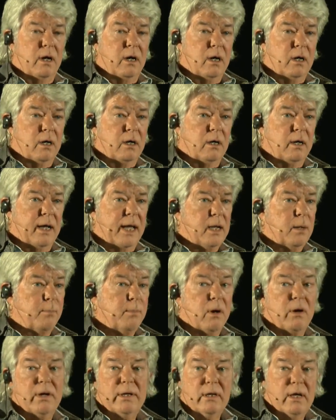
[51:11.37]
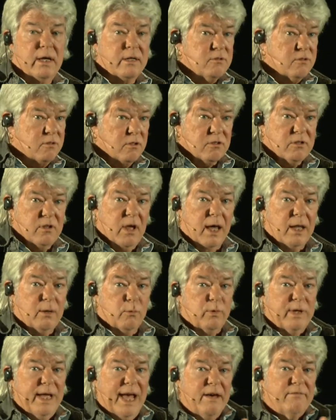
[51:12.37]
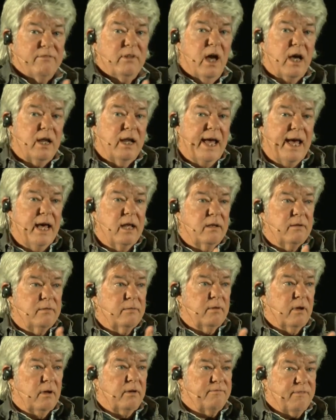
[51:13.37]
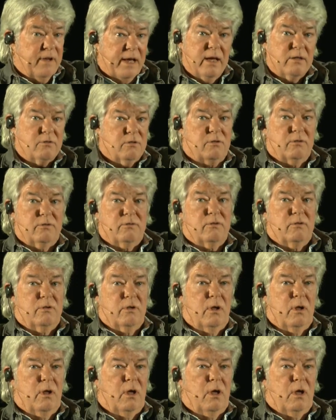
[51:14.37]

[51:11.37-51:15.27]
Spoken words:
And America has just not, we have not had a fascist.